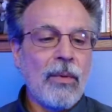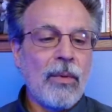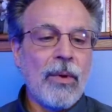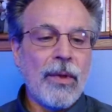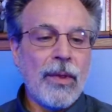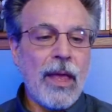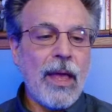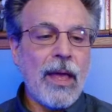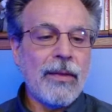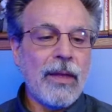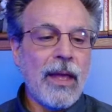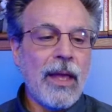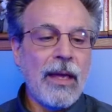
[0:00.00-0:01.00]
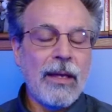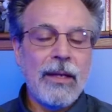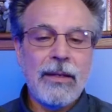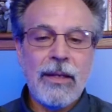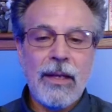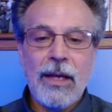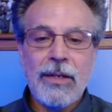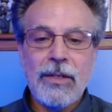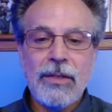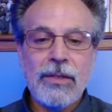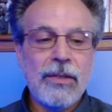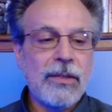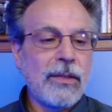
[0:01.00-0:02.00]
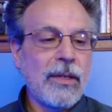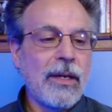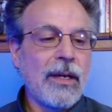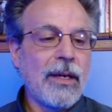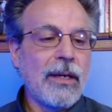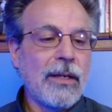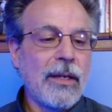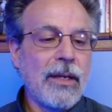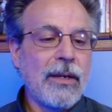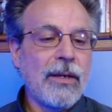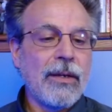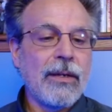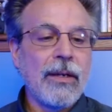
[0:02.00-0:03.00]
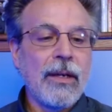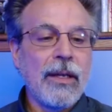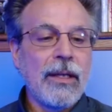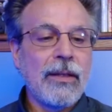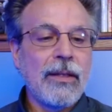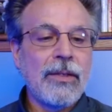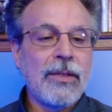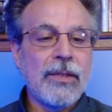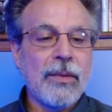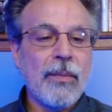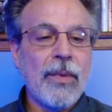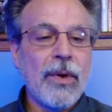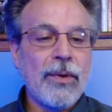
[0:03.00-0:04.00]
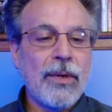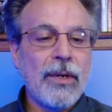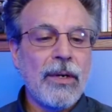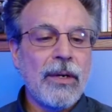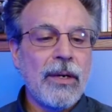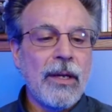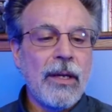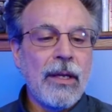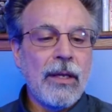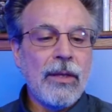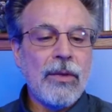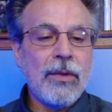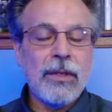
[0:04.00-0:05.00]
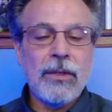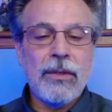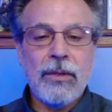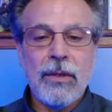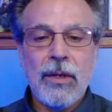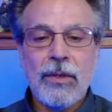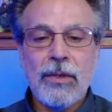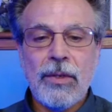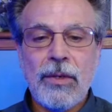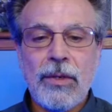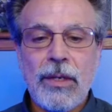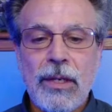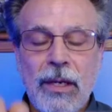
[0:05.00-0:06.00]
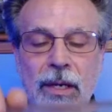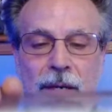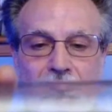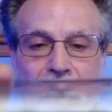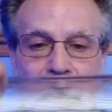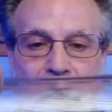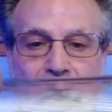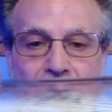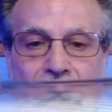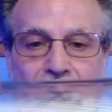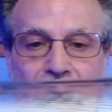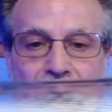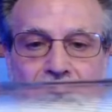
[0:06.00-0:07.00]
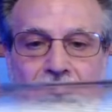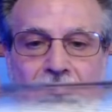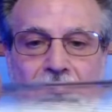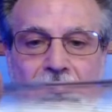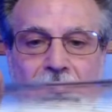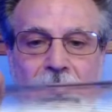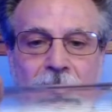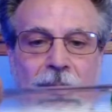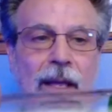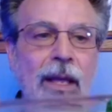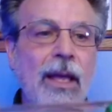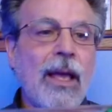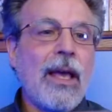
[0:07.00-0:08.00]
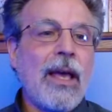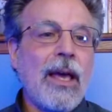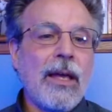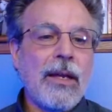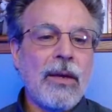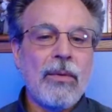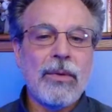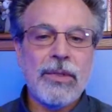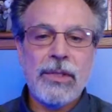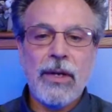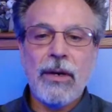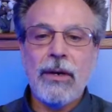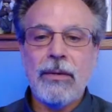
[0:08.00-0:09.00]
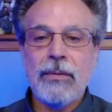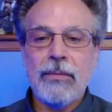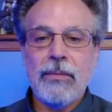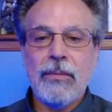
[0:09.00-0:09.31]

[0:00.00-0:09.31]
with, and the head attaches here. This is a motor. You can turn it on. I don't know if you hear that, and it will start